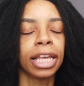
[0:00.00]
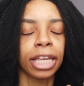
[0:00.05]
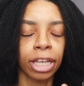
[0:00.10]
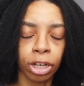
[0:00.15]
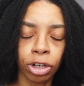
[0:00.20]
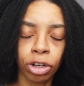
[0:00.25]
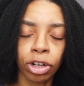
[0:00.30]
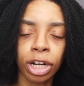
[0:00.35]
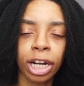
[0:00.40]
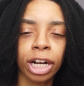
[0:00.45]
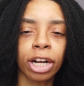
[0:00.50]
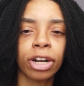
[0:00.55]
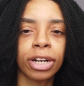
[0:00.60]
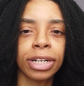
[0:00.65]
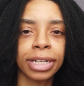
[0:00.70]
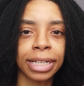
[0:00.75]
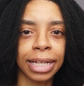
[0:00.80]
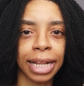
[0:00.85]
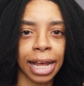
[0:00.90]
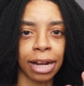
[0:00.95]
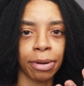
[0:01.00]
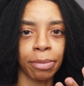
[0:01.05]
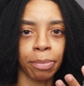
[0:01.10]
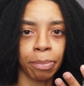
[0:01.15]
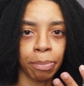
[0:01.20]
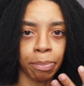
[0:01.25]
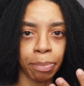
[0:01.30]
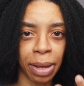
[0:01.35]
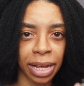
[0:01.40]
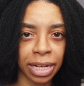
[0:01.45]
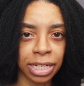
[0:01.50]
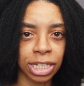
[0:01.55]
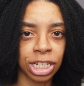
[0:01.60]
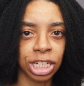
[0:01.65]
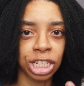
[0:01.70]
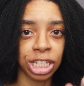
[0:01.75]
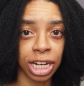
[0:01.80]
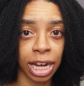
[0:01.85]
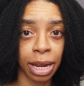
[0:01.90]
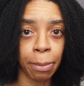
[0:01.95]
get your hair into that best
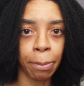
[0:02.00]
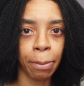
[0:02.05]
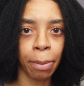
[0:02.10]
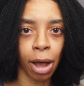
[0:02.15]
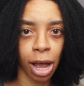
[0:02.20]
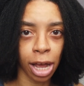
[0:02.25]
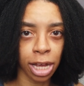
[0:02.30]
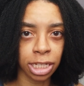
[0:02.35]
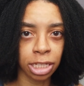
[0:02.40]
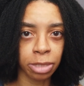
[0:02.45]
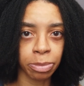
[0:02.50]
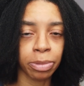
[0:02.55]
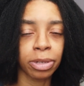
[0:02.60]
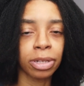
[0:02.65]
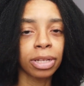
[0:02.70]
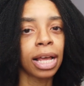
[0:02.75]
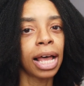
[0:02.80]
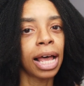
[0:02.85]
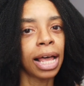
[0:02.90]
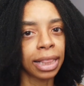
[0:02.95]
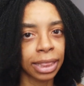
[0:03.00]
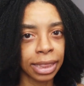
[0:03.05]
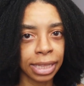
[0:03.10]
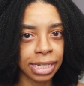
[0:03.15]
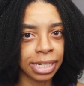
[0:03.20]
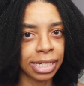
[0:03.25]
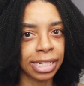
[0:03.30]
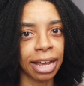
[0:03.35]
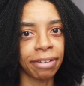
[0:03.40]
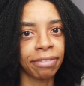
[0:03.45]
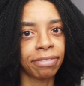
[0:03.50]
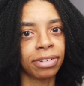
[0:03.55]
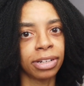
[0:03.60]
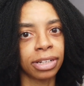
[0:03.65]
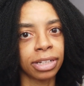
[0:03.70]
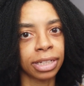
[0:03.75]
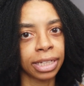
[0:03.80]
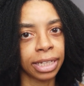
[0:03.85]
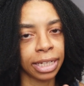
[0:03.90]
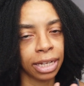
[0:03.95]
shape possible, then
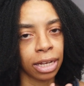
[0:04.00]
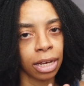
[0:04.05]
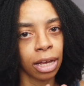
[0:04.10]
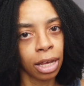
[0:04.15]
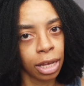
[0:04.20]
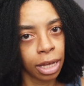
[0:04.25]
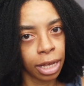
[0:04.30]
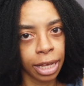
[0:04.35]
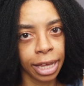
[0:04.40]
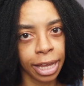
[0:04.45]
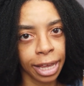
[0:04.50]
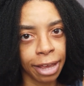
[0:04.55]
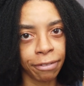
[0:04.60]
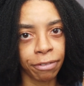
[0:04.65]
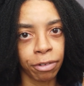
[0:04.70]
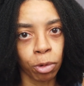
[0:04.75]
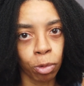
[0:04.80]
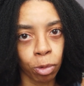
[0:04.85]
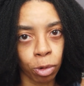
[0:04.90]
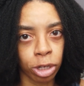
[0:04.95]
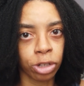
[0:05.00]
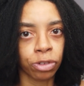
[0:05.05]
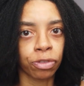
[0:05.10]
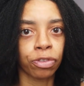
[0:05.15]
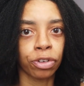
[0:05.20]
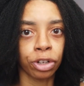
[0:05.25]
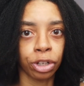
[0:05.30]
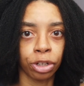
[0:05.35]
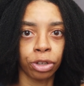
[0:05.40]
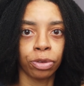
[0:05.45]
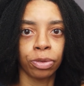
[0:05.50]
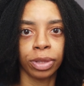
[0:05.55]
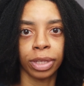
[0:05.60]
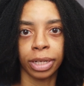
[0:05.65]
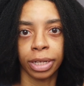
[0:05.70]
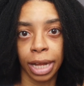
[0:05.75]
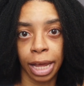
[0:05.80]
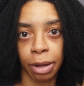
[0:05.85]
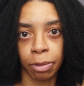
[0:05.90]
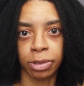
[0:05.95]
definitely, if it works for you,
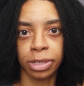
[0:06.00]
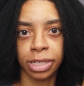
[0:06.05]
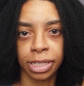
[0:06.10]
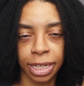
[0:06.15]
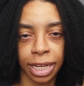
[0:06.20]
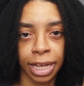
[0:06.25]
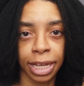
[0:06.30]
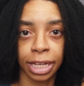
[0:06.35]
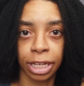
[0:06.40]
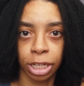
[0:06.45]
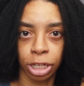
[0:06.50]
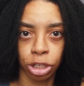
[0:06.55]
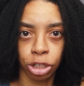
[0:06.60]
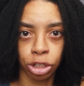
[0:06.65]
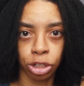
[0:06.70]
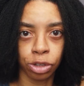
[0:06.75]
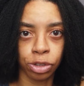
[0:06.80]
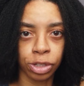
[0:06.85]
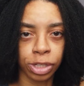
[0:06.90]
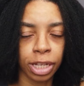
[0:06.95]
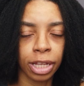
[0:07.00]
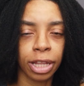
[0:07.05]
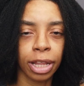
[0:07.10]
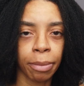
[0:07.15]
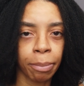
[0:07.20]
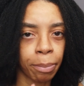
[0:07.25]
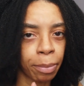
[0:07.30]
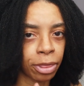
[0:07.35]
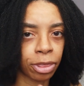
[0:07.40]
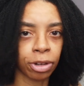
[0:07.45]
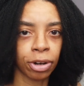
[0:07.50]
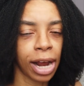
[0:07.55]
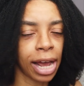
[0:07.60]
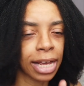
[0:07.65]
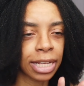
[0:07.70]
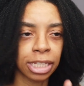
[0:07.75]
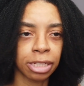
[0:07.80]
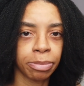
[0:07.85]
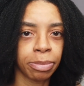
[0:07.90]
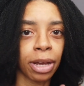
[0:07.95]
then I would say use it. But there
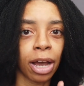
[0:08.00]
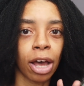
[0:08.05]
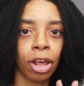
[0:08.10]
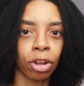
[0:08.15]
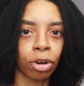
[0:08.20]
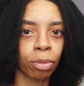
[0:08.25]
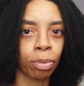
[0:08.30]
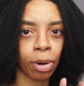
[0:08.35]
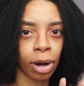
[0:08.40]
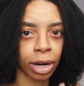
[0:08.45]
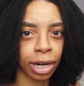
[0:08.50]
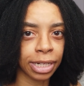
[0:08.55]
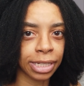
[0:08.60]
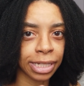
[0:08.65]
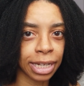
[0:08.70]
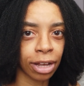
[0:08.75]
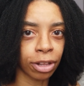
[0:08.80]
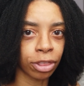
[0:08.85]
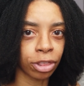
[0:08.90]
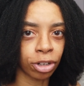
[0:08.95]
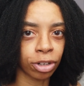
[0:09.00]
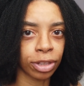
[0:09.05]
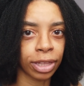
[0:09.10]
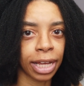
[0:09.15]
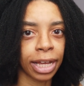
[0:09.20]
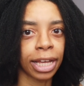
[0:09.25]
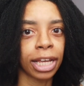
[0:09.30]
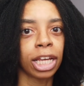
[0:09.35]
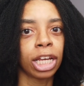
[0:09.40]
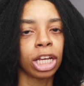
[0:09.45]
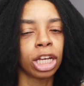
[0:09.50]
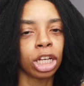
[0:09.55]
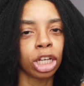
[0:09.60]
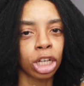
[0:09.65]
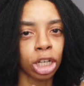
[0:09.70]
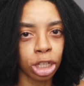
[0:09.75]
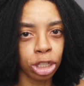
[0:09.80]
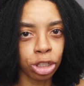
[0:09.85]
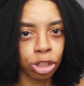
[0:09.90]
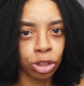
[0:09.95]
has to be other products out there that
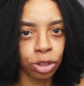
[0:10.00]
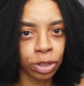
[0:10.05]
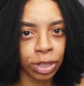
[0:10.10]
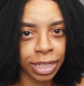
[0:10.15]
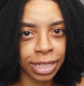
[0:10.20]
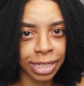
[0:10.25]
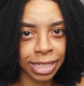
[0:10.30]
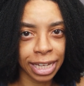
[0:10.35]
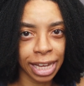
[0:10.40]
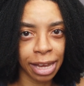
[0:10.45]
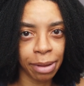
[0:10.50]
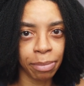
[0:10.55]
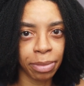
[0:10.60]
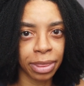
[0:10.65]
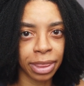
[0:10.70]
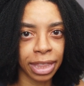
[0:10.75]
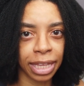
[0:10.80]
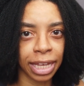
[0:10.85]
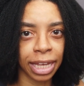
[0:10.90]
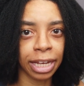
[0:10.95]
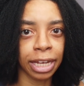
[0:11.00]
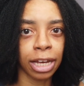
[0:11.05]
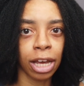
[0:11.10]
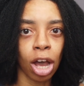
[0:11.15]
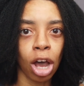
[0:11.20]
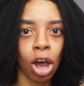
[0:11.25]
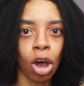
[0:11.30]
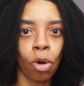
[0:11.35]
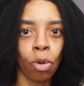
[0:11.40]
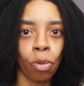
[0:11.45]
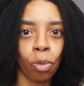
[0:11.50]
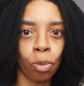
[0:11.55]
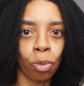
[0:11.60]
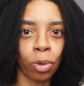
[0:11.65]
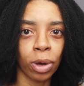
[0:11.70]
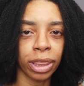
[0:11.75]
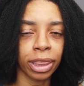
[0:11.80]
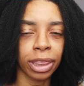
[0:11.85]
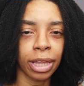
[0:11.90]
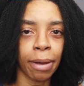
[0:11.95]
can do the same thing
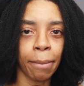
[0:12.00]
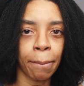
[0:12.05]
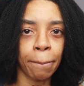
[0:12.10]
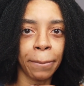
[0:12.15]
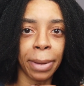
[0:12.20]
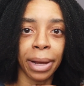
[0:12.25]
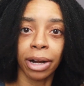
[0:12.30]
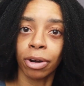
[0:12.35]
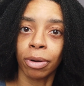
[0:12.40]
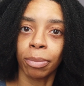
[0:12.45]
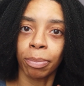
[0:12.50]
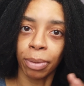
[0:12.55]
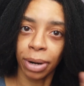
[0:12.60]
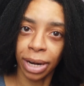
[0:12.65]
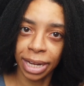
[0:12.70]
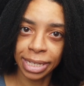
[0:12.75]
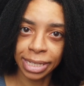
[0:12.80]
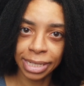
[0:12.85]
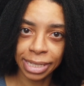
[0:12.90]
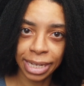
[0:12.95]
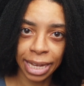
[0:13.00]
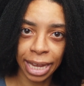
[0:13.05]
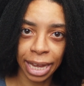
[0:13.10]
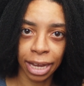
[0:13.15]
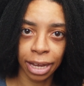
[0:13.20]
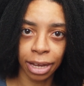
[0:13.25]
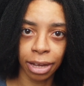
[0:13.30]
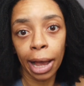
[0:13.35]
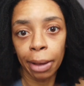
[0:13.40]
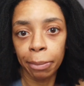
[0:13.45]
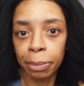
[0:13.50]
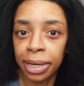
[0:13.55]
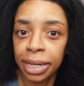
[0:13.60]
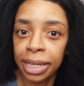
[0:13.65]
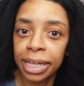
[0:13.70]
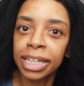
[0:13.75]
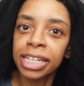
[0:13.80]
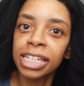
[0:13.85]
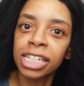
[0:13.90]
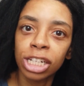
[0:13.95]
with a better price tag. I'm going to
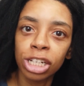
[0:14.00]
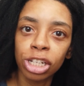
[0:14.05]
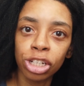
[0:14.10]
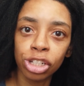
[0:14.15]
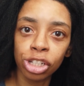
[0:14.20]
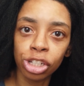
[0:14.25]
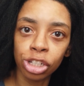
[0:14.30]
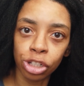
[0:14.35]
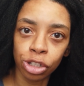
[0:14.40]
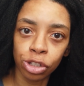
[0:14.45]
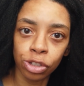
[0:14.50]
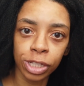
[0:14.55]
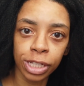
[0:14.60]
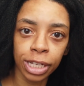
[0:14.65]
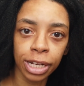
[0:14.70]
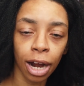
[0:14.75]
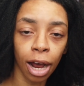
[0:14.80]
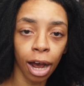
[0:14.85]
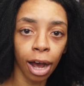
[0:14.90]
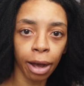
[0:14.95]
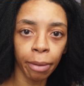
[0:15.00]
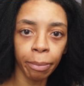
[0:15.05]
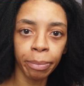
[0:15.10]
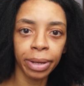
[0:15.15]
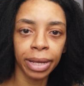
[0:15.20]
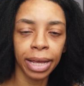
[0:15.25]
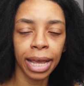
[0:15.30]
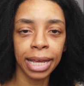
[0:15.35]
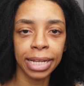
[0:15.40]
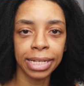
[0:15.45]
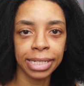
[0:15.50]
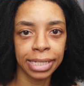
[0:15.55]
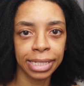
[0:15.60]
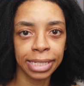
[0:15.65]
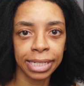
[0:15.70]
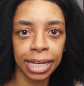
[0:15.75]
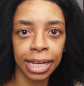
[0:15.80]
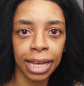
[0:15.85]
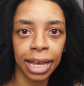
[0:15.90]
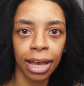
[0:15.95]
continue to use it up and
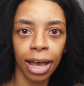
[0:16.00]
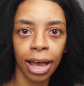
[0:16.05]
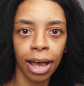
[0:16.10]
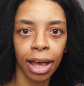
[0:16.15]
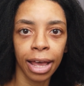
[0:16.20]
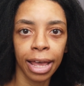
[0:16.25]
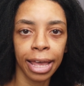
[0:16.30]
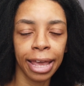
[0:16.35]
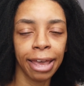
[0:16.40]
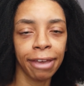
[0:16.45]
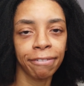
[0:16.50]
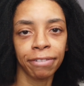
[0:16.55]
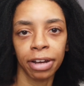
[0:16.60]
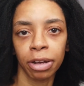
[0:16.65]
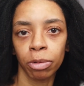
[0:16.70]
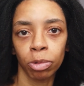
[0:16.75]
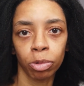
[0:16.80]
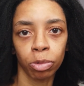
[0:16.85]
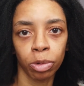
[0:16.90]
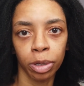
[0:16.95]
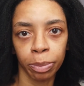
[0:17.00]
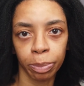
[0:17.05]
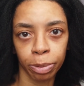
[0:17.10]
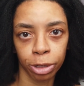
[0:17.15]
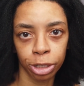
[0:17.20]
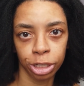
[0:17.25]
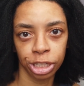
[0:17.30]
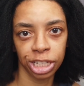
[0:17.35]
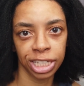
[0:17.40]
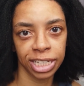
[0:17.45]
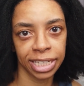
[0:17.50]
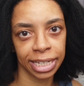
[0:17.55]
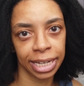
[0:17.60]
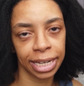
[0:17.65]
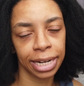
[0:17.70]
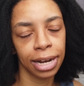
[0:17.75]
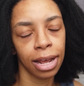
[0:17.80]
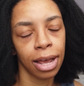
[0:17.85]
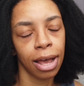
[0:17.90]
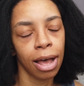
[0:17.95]
see if I will repurchase
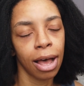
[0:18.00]
it.